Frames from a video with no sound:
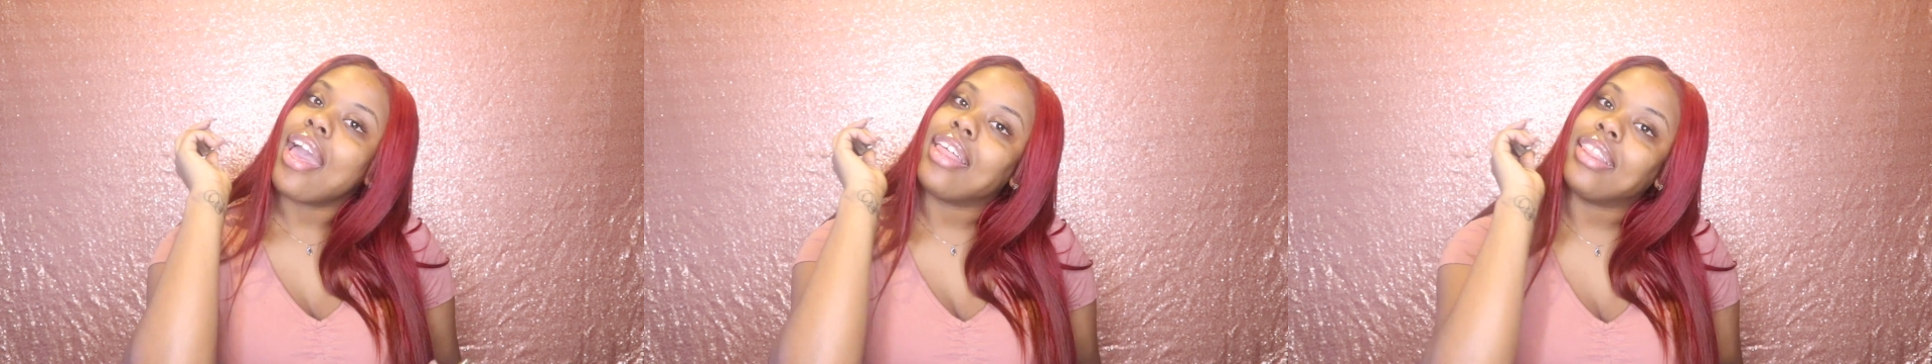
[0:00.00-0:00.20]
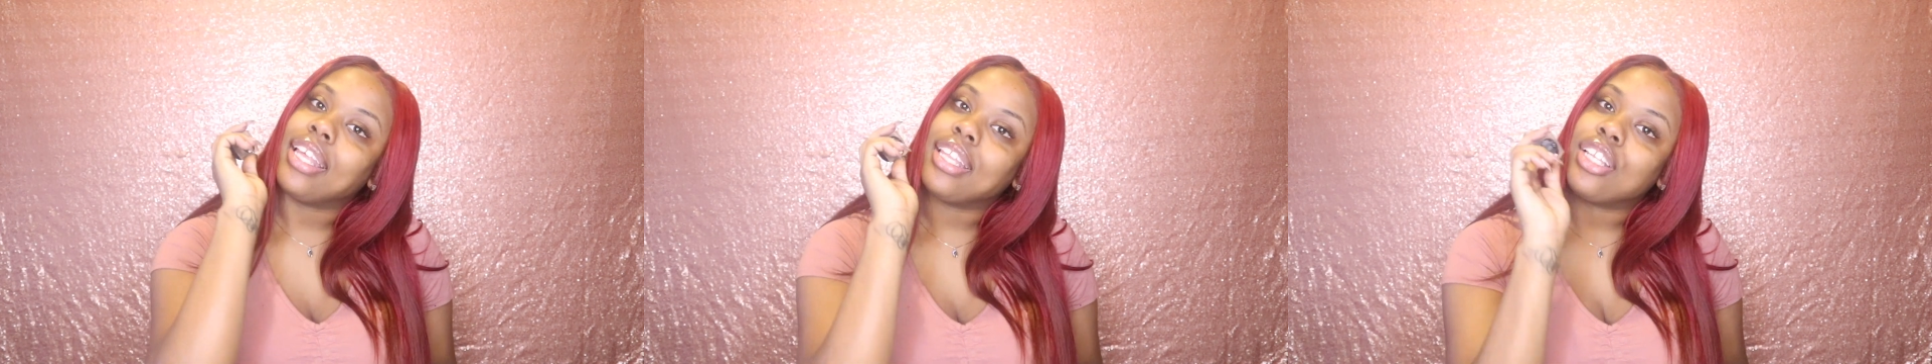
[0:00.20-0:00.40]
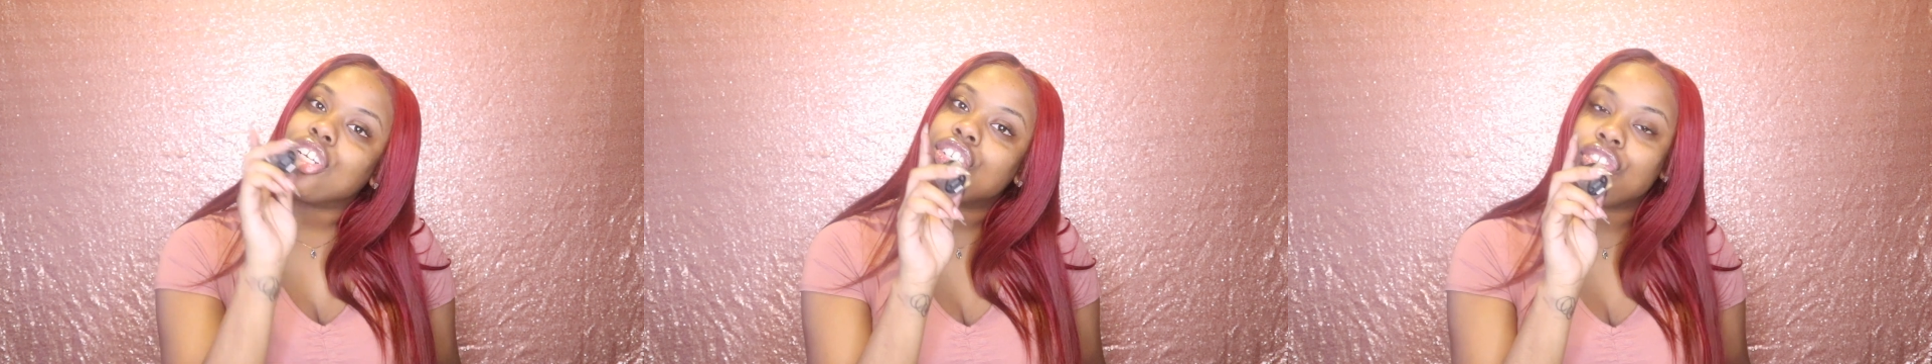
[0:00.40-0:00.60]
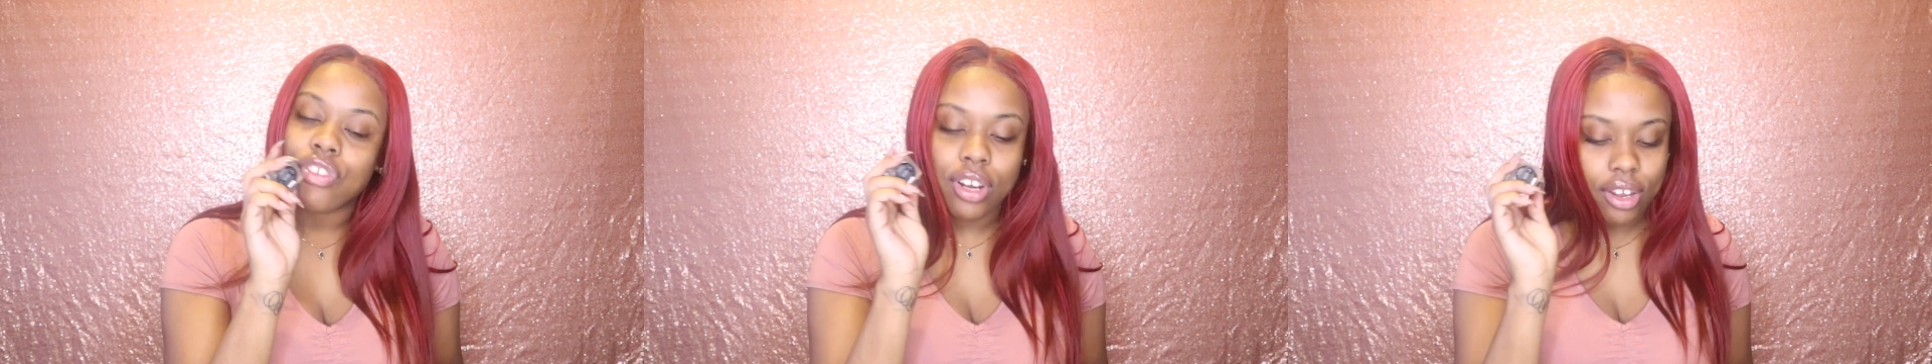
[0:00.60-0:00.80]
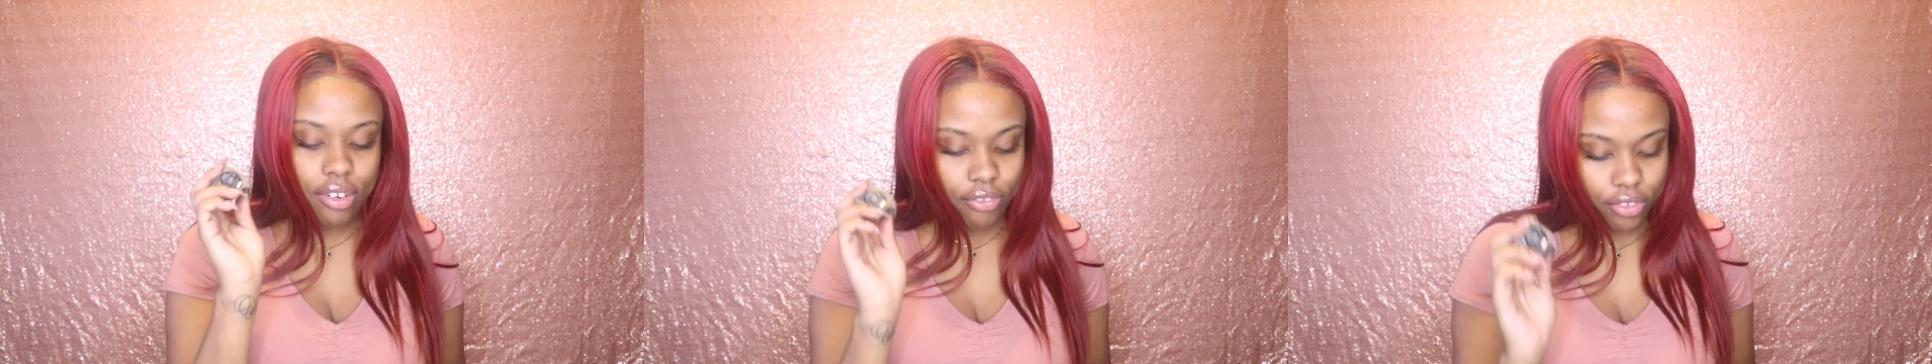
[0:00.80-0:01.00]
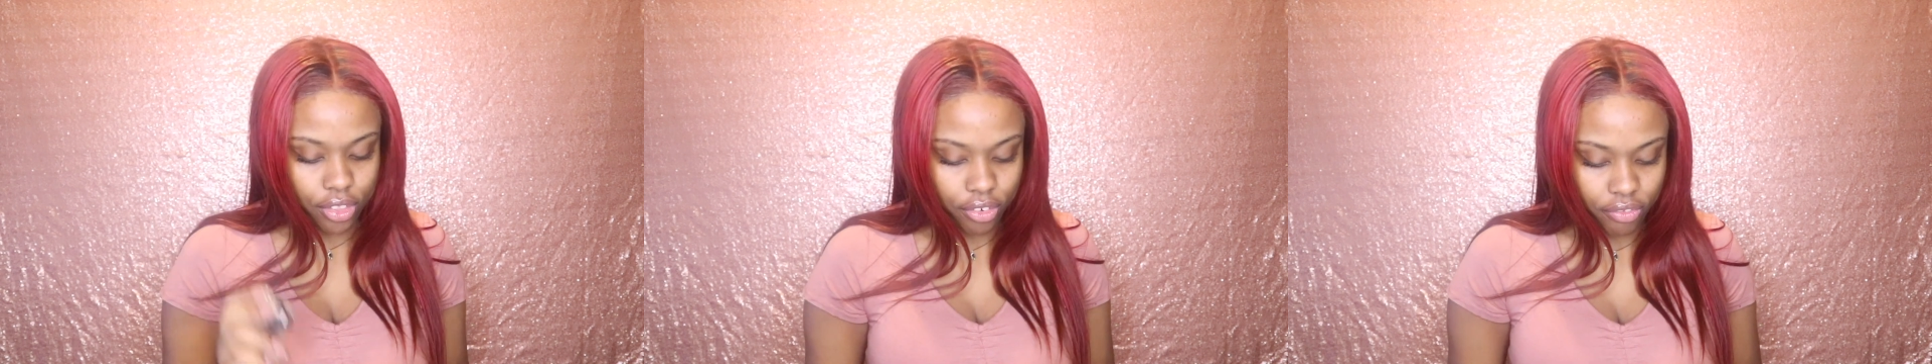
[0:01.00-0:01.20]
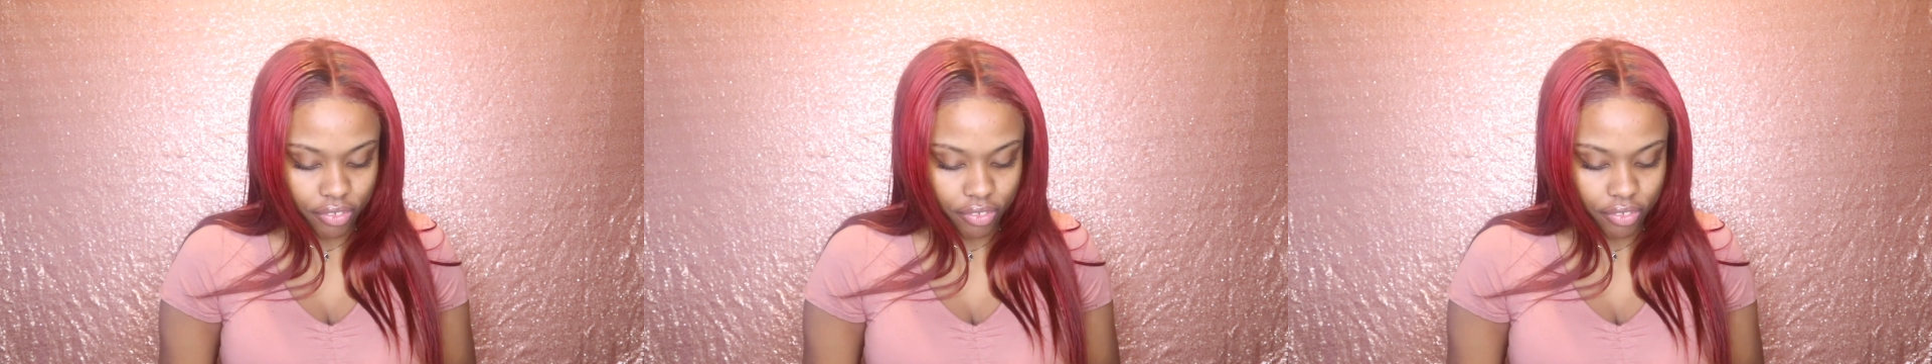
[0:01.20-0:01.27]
and then the trick for the